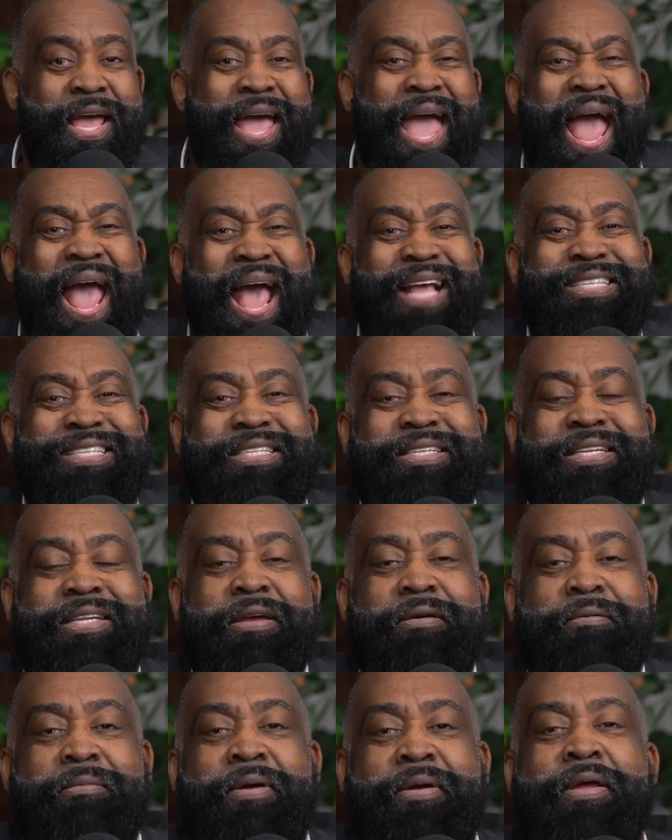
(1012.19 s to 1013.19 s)
Ask
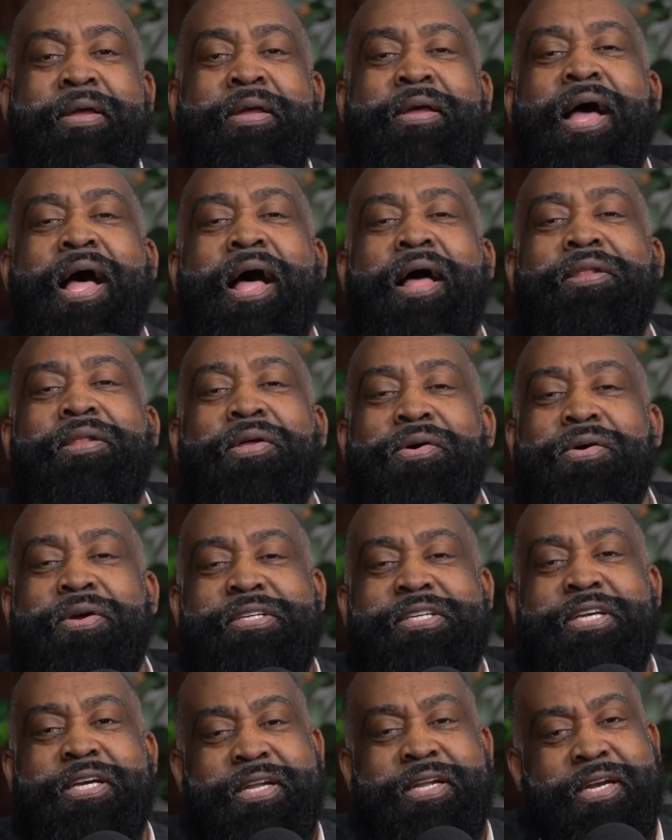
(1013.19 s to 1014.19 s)
them, how long is
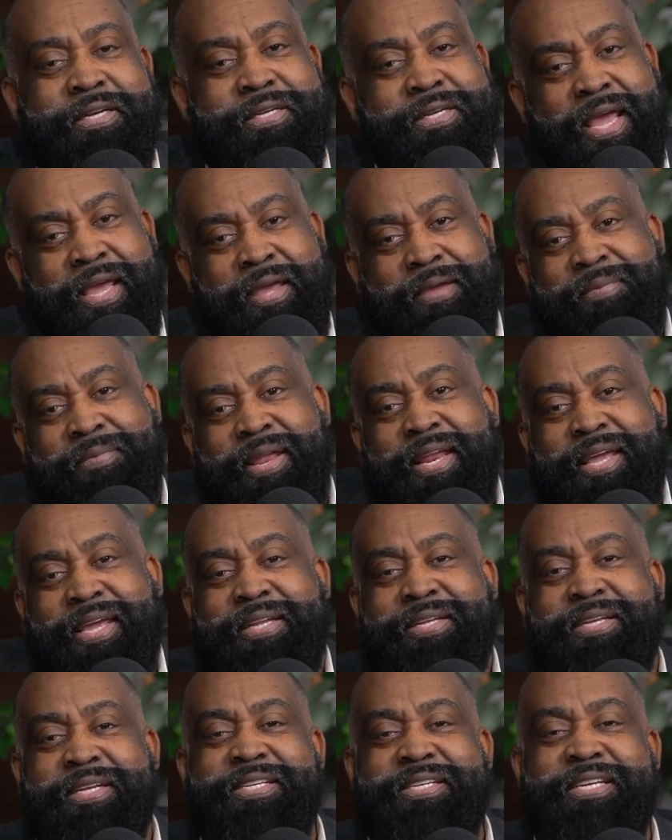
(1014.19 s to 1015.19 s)
it going to take me to get
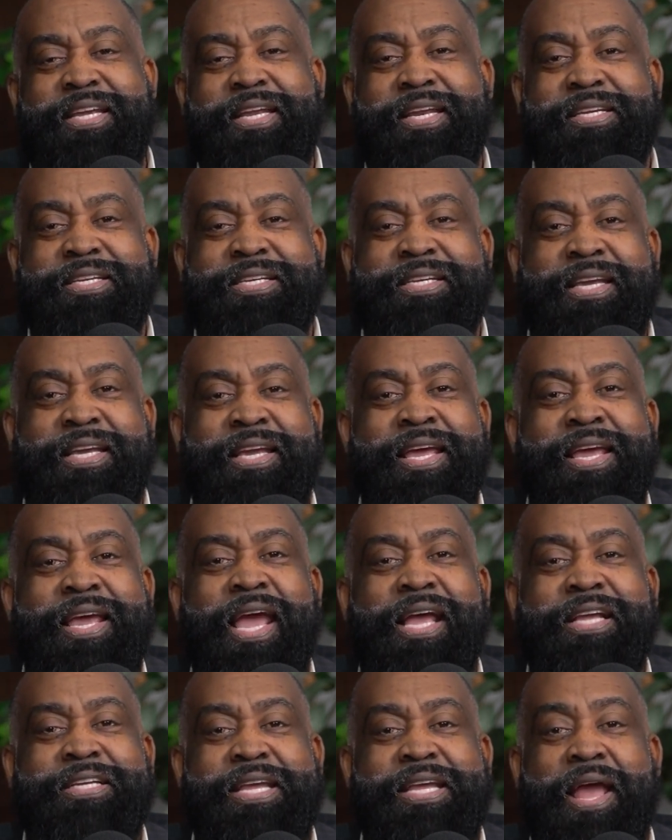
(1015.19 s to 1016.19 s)
to ZDC,
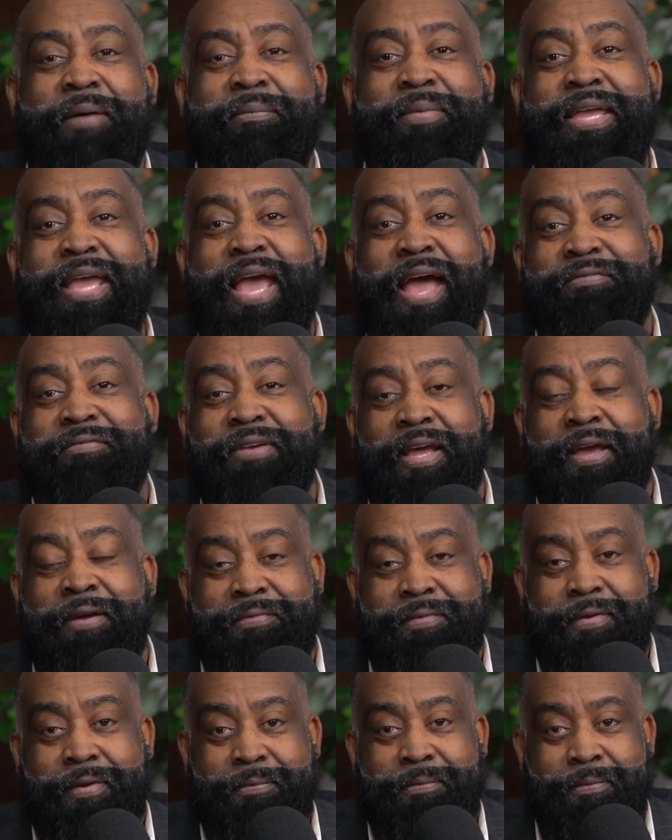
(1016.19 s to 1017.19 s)
and see how many you have
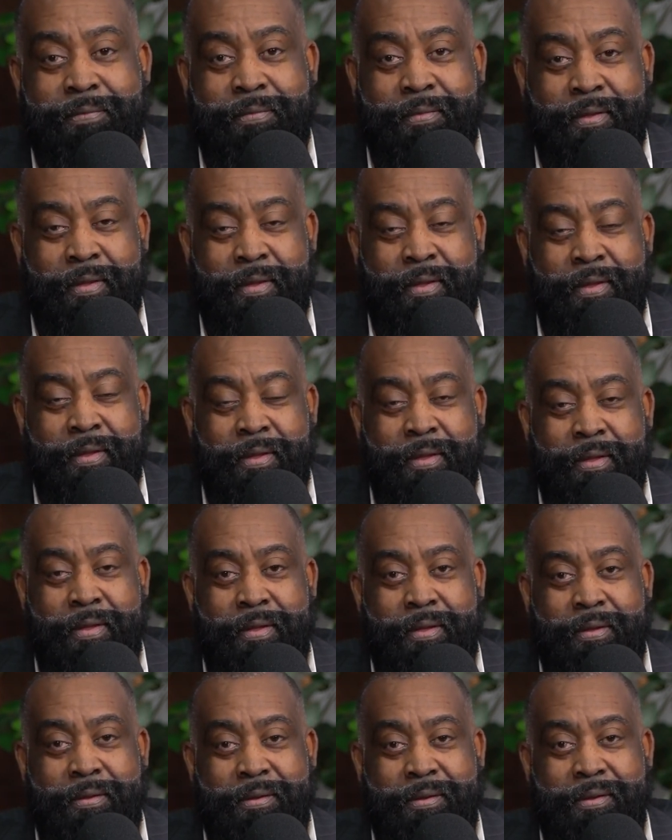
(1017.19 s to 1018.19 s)
left.
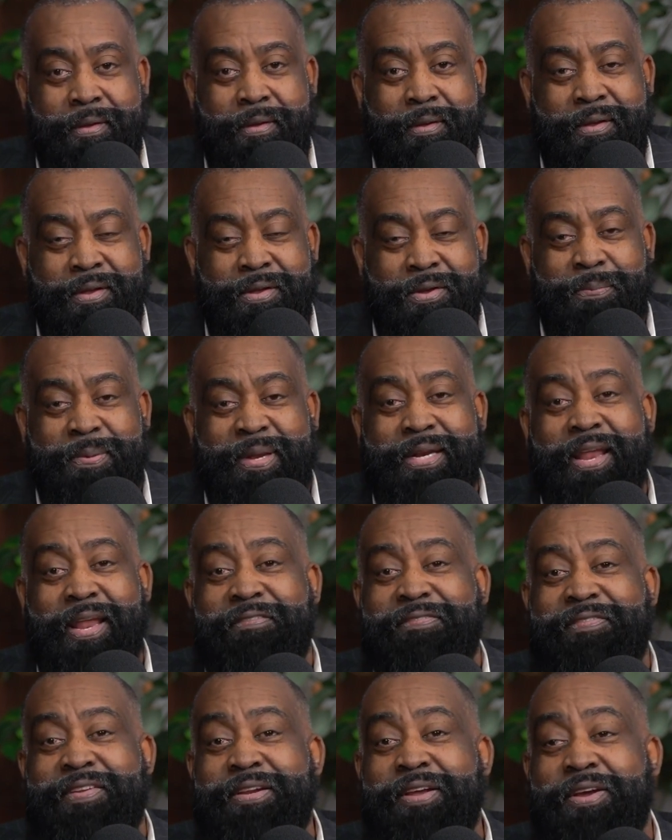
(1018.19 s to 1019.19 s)
You'll be
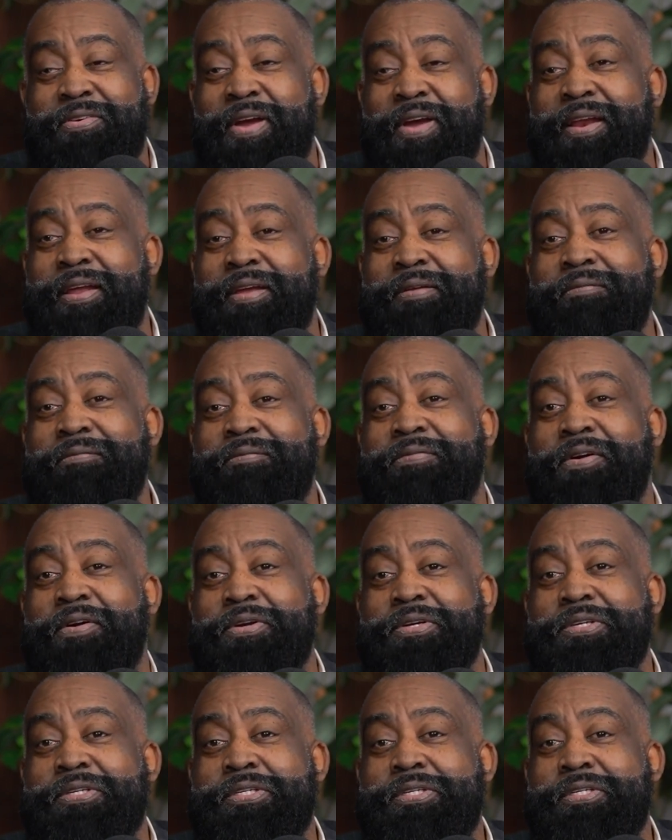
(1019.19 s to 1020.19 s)
left in the credit
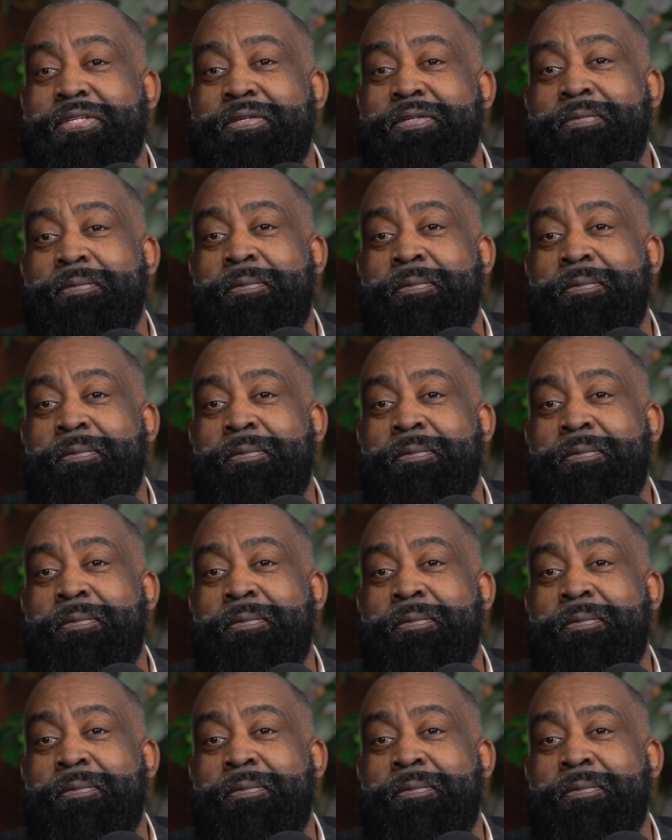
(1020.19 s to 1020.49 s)
verse.